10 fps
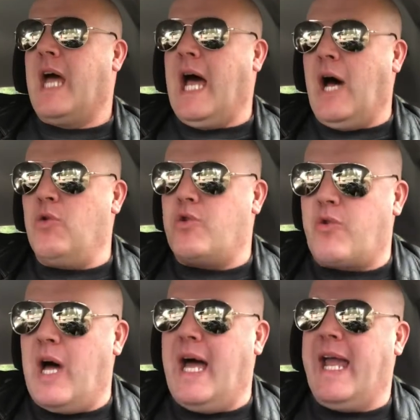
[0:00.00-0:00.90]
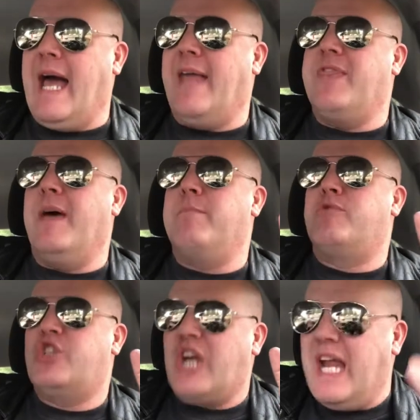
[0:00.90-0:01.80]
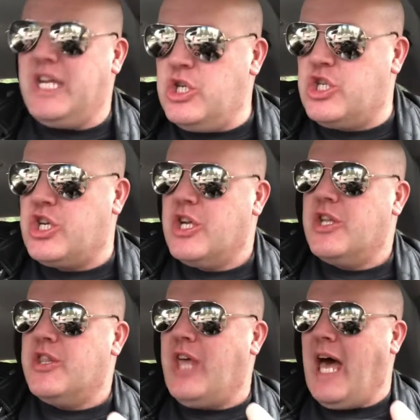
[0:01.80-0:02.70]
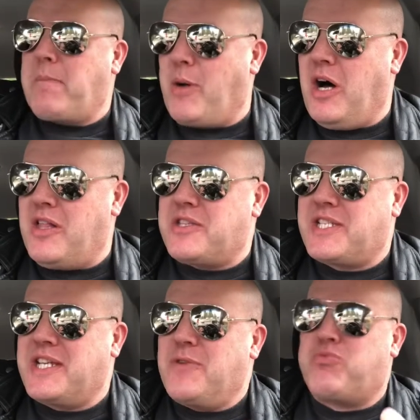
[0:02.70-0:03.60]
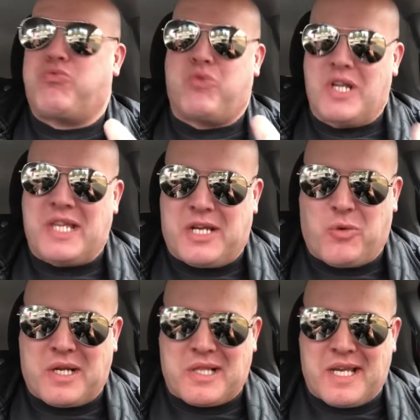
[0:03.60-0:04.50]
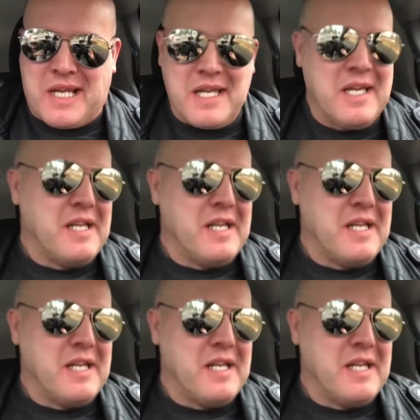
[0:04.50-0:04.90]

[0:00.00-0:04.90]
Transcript: outcry had them change that policy really quickly.